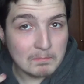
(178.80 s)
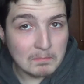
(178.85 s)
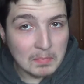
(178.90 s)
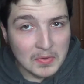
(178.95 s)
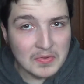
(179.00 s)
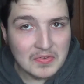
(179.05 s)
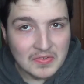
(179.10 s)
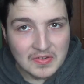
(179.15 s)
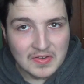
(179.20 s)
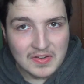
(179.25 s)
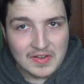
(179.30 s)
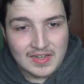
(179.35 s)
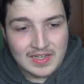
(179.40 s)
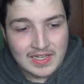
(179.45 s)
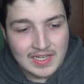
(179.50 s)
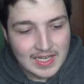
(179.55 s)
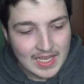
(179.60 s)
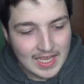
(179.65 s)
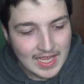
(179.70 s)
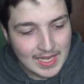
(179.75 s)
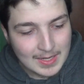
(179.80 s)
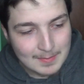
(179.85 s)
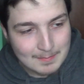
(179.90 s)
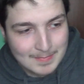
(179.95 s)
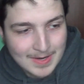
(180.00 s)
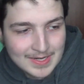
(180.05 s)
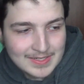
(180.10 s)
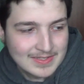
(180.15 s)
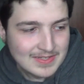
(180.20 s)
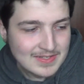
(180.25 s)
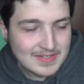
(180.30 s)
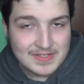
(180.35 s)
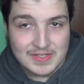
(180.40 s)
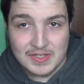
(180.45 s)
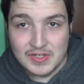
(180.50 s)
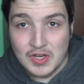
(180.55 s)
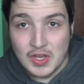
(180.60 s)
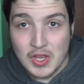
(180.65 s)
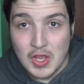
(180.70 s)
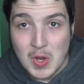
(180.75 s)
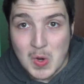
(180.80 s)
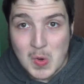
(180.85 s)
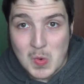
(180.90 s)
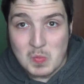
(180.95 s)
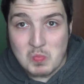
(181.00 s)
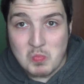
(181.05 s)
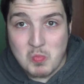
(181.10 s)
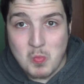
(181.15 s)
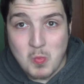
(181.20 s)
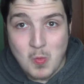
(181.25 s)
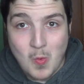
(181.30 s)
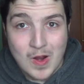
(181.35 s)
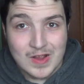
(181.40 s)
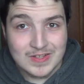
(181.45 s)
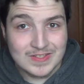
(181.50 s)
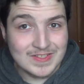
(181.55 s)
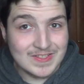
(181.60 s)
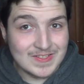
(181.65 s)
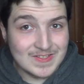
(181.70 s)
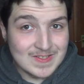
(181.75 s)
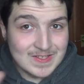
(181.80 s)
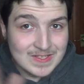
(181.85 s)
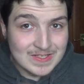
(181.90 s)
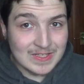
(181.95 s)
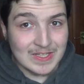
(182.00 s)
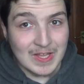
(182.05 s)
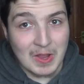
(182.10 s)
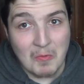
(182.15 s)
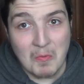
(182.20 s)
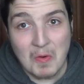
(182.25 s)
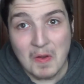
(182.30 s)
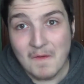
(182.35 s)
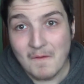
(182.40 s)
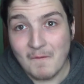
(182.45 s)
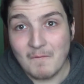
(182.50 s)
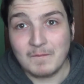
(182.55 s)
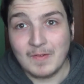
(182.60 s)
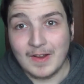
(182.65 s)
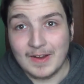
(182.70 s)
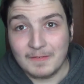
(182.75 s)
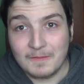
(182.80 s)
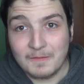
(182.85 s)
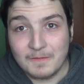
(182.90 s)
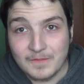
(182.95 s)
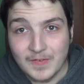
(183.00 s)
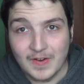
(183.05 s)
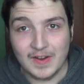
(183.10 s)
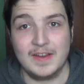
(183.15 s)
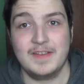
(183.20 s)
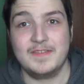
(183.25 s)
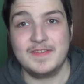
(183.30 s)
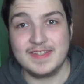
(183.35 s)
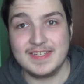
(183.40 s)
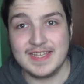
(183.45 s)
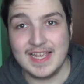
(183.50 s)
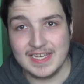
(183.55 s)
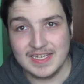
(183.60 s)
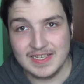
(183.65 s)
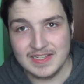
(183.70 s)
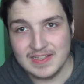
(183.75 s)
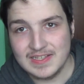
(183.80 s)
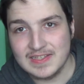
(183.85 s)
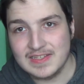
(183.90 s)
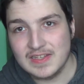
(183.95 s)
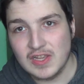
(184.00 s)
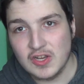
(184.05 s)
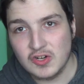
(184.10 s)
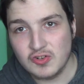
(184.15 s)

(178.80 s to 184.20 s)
Button and Magnussen were slower by 5 seconds